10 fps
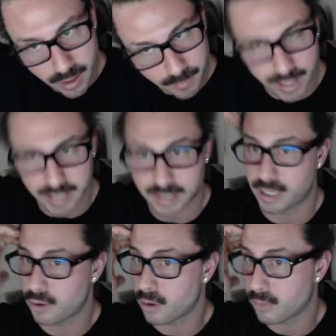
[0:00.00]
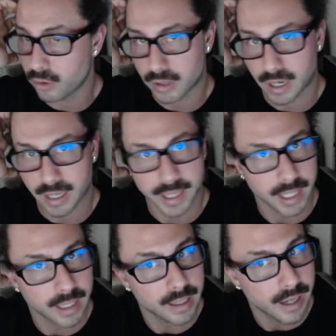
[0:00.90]
pace than normal. I
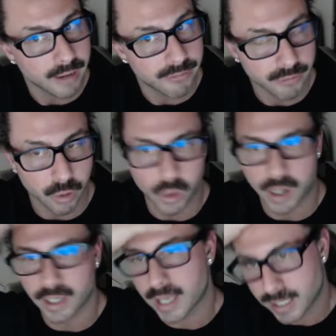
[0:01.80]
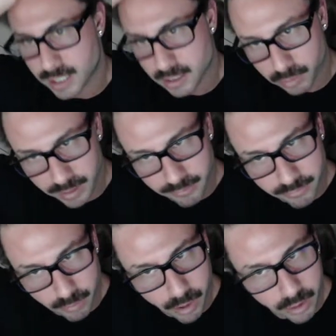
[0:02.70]
think for a 1K split
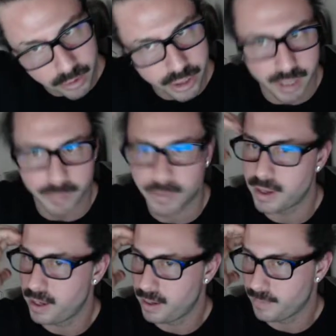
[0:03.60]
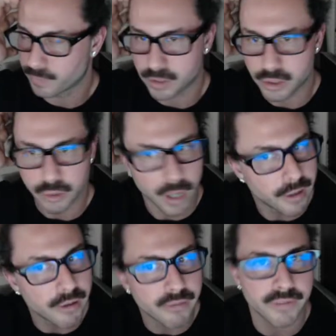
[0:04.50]
for a partnership,
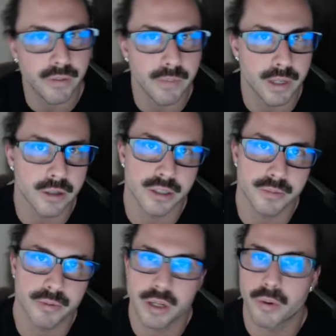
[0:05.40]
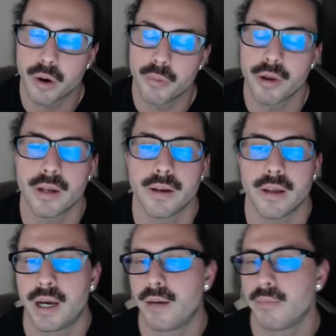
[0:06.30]
250 meters is pretty appropriate.
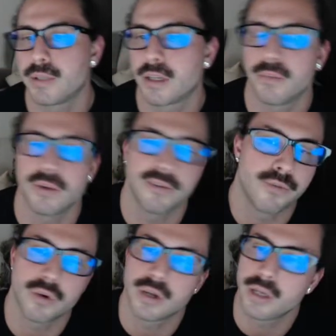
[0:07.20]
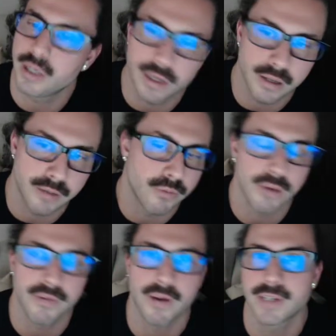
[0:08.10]
It's going to be 40 to
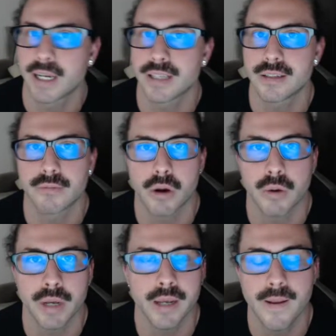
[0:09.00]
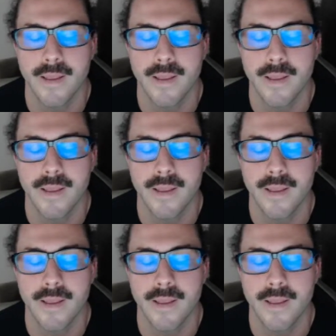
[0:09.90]
45 seconds of rowing.